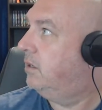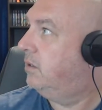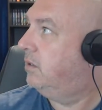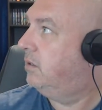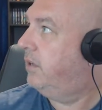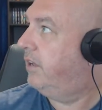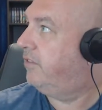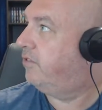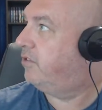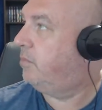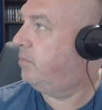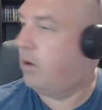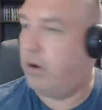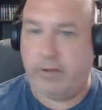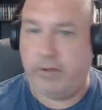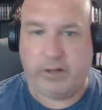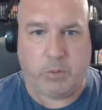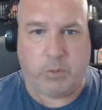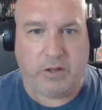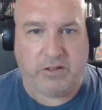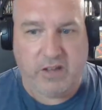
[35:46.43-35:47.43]
That's tomorrow,
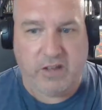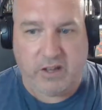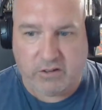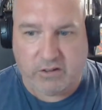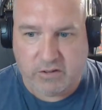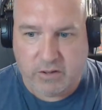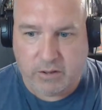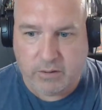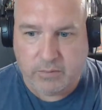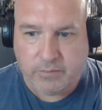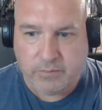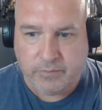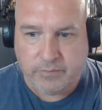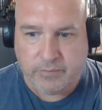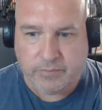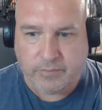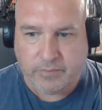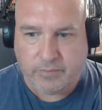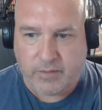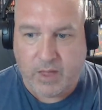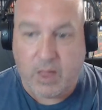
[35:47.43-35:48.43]
the 26th.
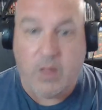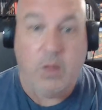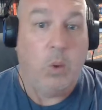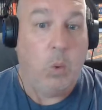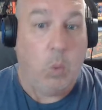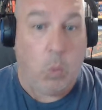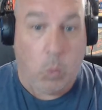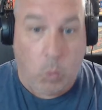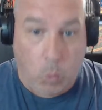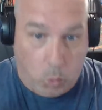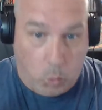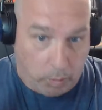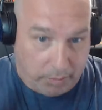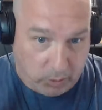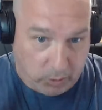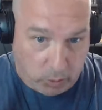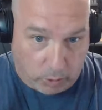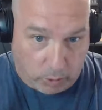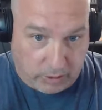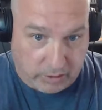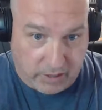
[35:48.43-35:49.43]
We'll be
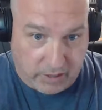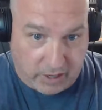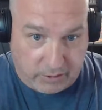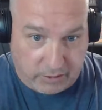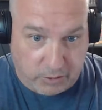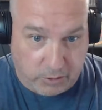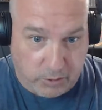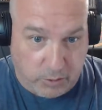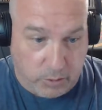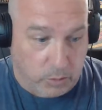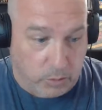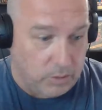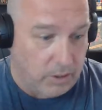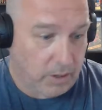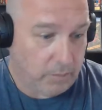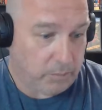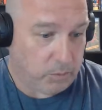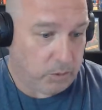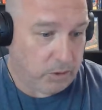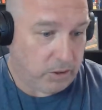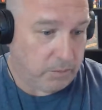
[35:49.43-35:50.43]
talking Doctor Who.
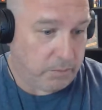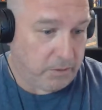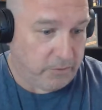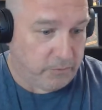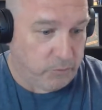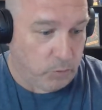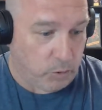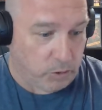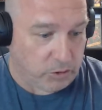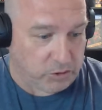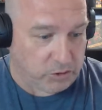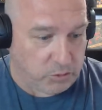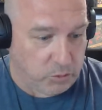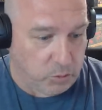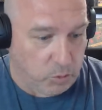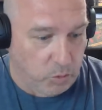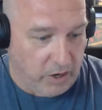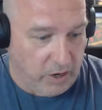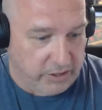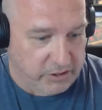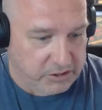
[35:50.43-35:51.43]
I'm going to be forced to
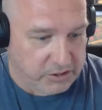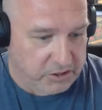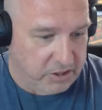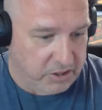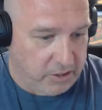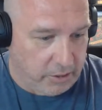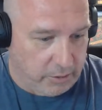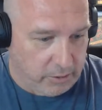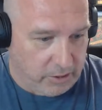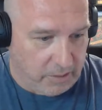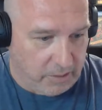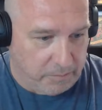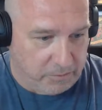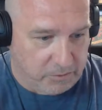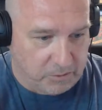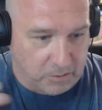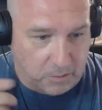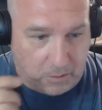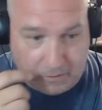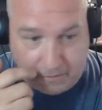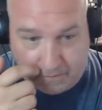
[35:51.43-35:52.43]
watch another
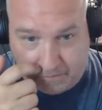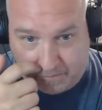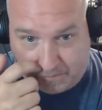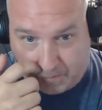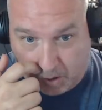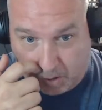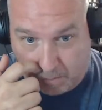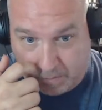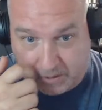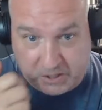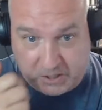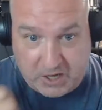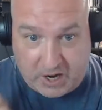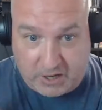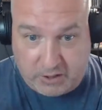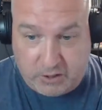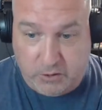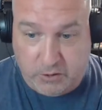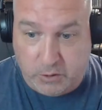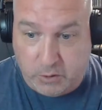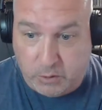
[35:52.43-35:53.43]
episode of Garbage
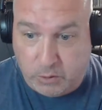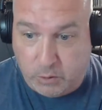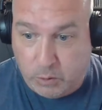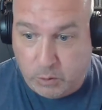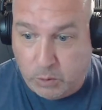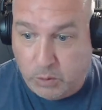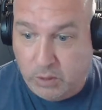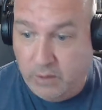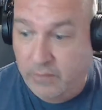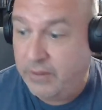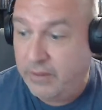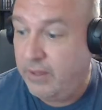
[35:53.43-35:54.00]
Doctor Who,